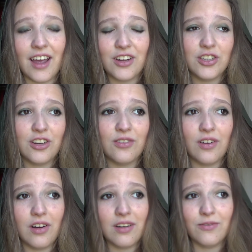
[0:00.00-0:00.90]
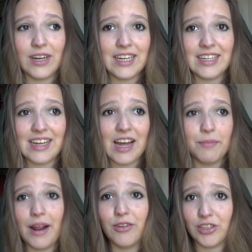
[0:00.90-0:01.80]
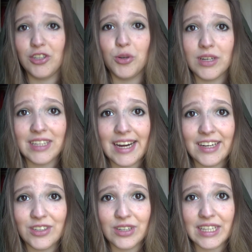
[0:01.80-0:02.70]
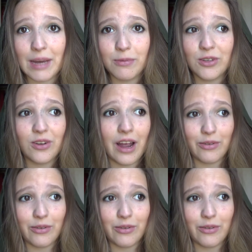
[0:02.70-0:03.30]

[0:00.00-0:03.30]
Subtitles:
I should have written it down, but I was just too excited during the episode.